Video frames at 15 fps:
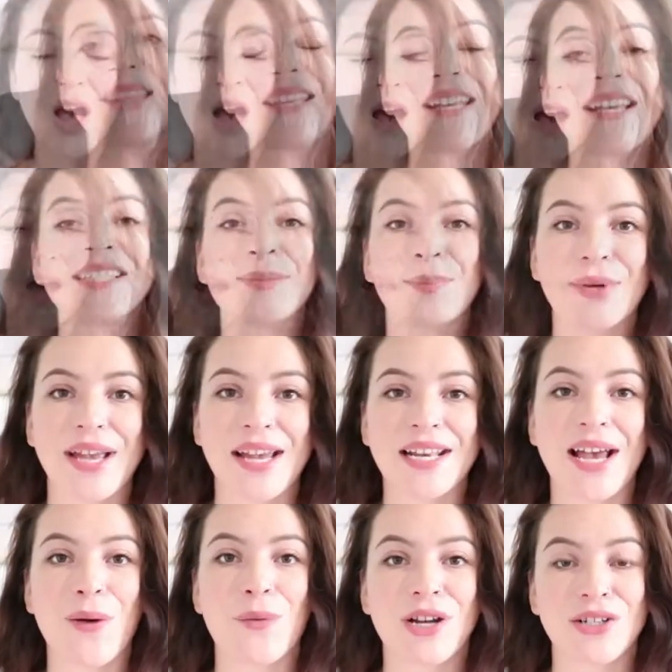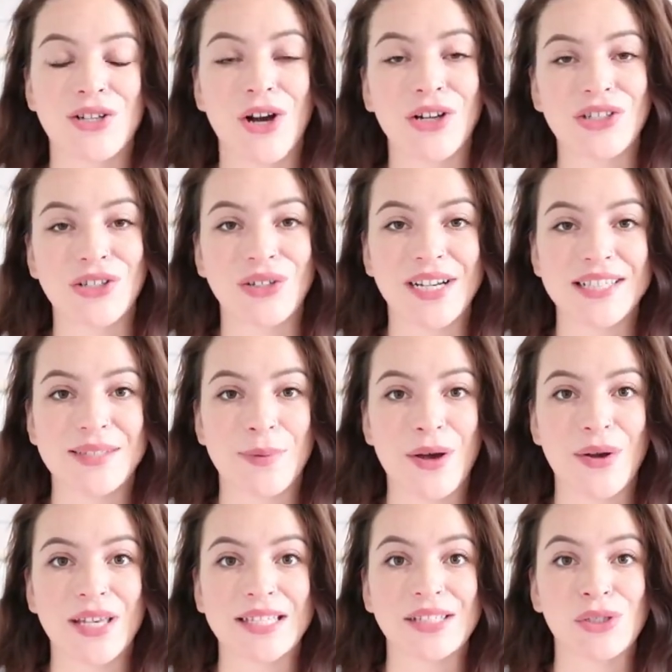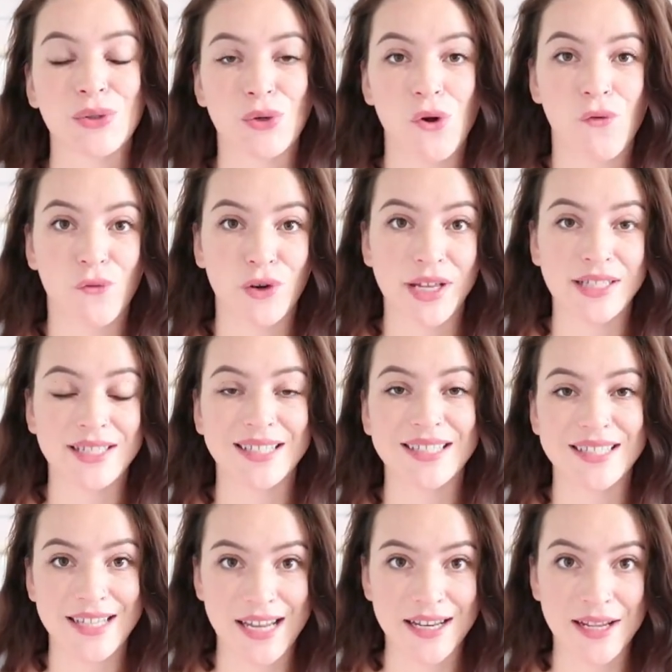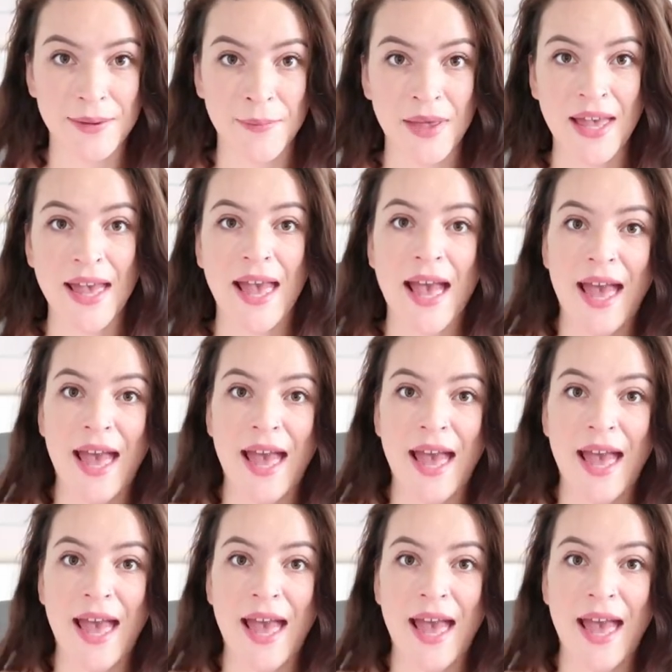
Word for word: The next brand I wanna talk to you guys about is Girlfriend Denim.